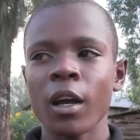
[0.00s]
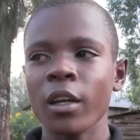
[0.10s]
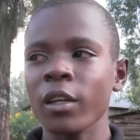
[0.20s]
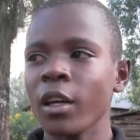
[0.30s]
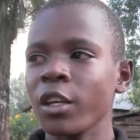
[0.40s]

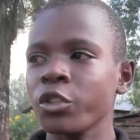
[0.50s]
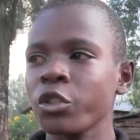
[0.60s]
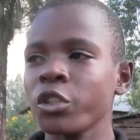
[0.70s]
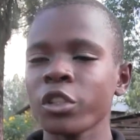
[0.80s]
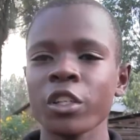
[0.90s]
I
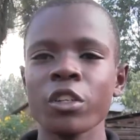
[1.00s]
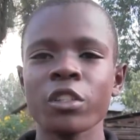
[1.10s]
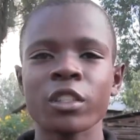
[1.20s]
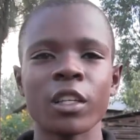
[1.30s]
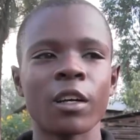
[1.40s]
joined
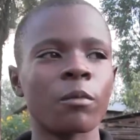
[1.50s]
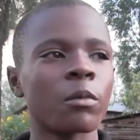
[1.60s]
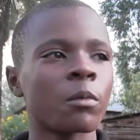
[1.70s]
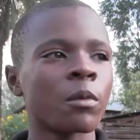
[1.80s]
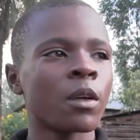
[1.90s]
Gideon's camp,
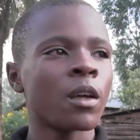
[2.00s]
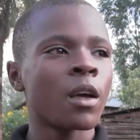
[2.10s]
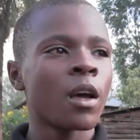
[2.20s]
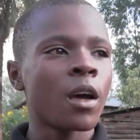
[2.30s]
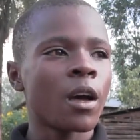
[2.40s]

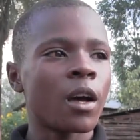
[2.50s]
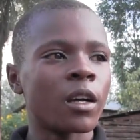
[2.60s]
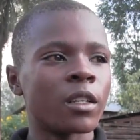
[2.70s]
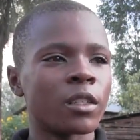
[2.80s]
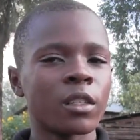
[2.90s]

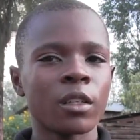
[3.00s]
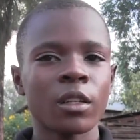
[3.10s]
and